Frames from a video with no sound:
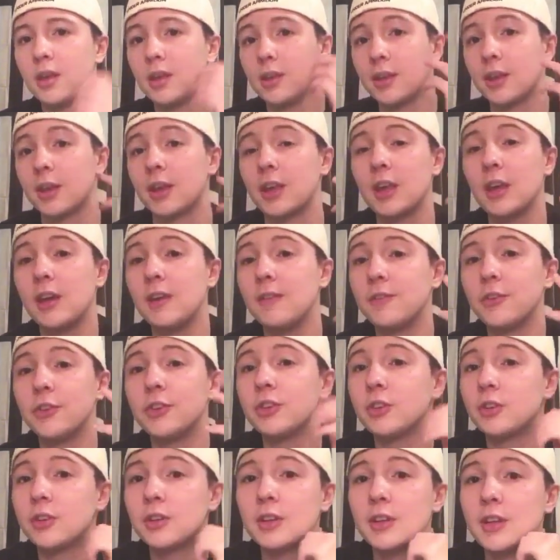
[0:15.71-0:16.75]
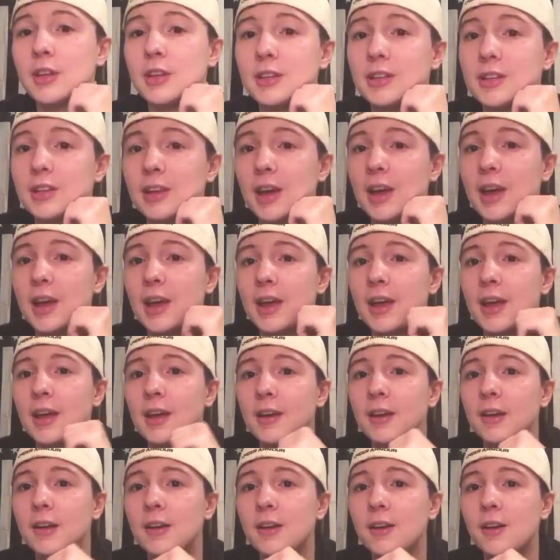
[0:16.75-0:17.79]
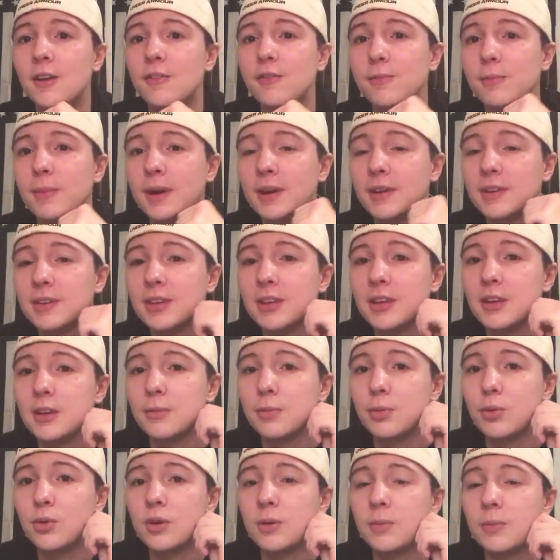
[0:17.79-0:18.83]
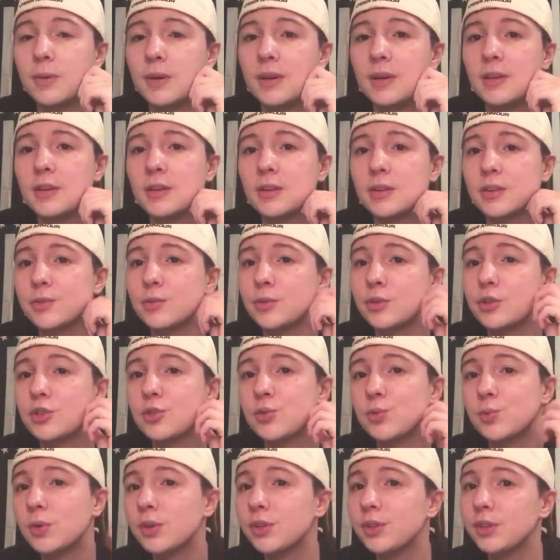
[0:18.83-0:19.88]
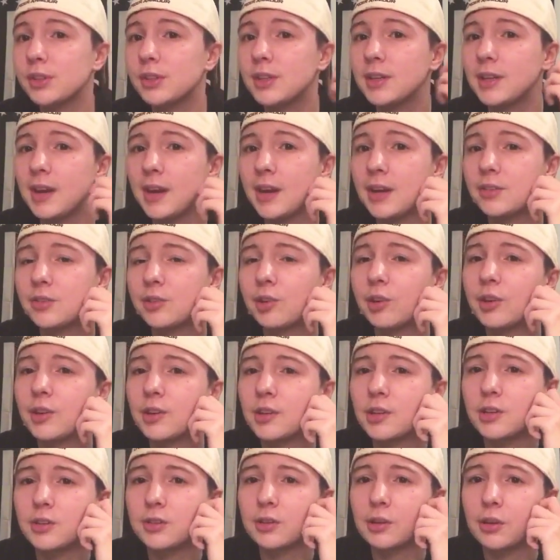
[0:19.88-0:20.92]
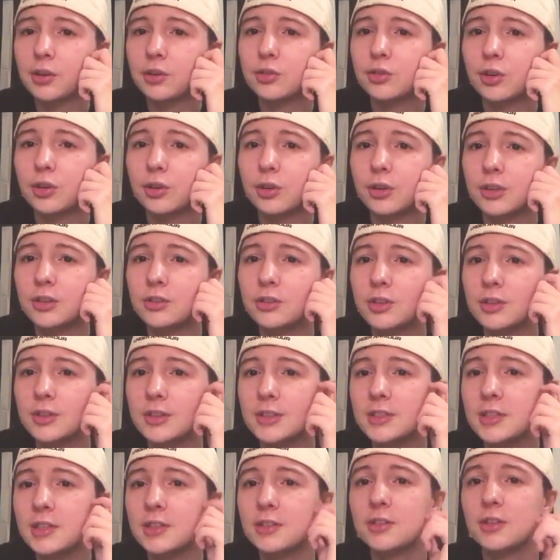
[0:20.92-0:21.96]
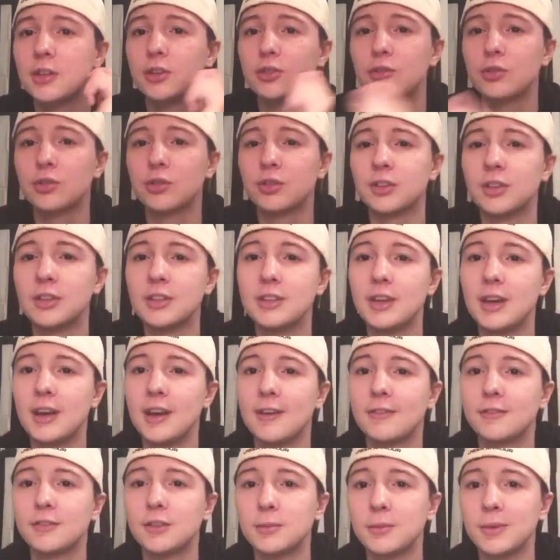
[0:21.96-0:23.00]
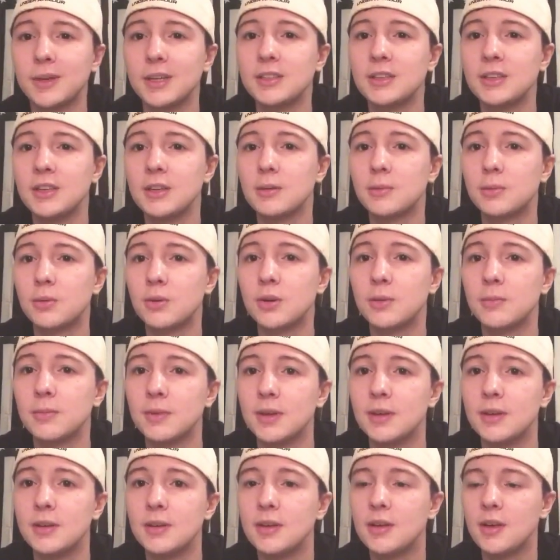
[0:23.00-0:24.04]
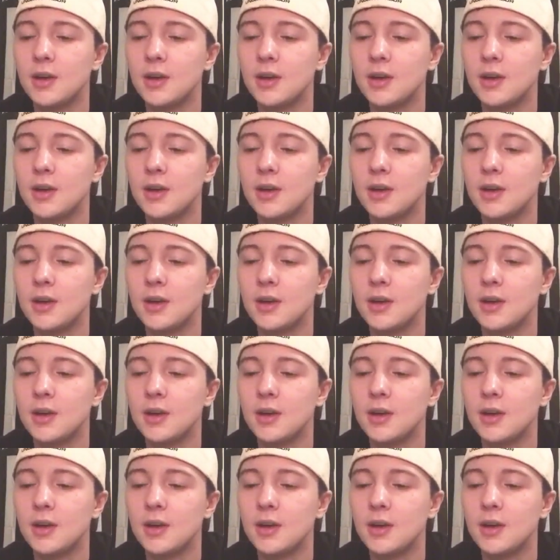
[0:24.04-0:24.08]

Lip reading: Like, even the day of my T appointment, which wasn't the day I started testosterone, I started testosterone the day after my T appointment.